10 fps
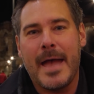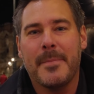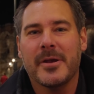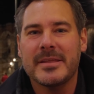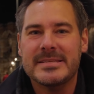
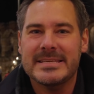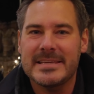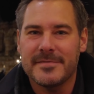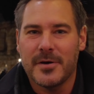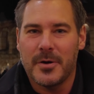
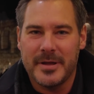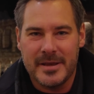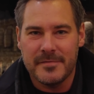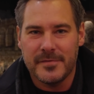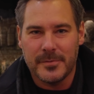aperitivo
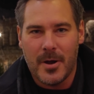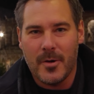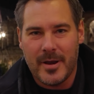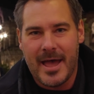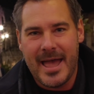in
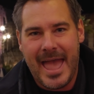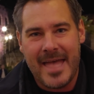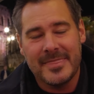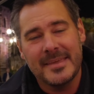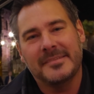Verona,
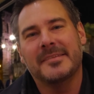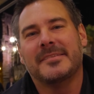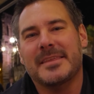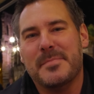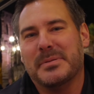and this
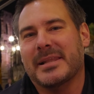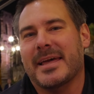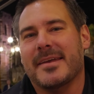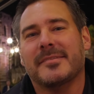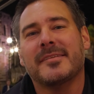is the
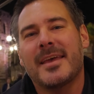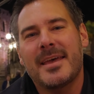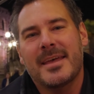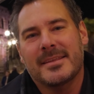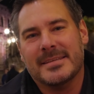place
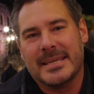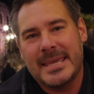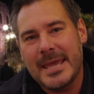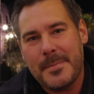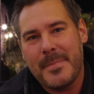to
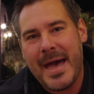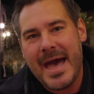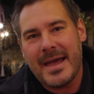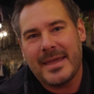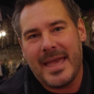kick
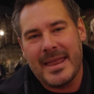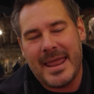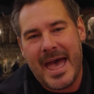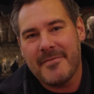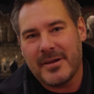back and
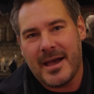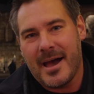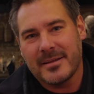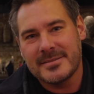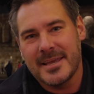have a
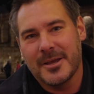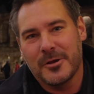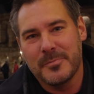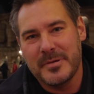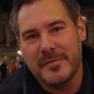
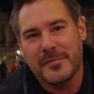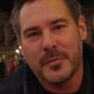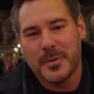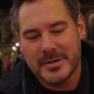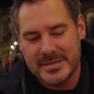cocktail
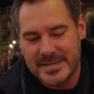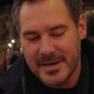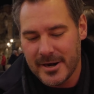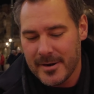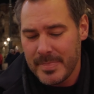before
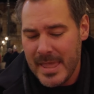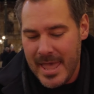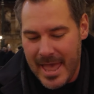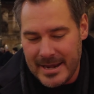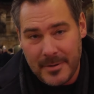dinner.
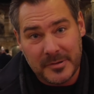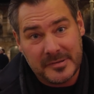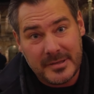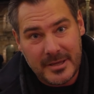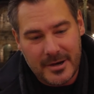And I
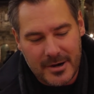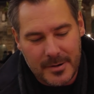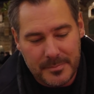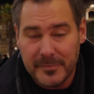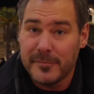was
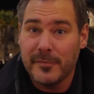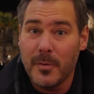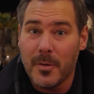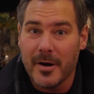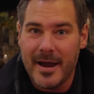here
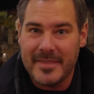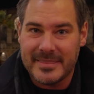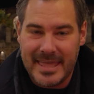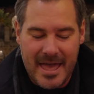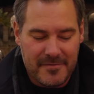before at
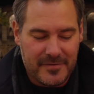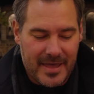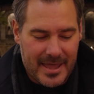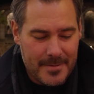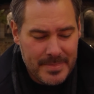the
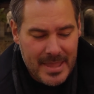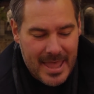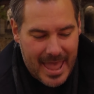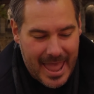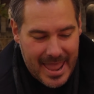cafe
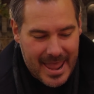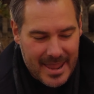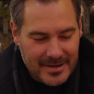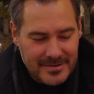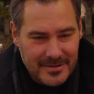
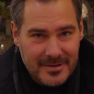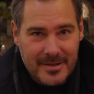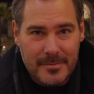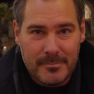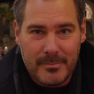and
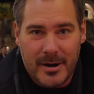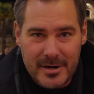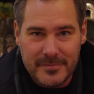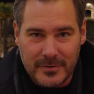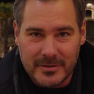
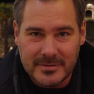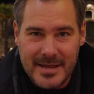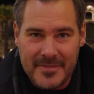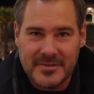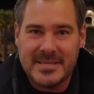marveled
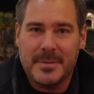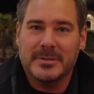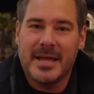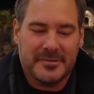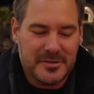at the table next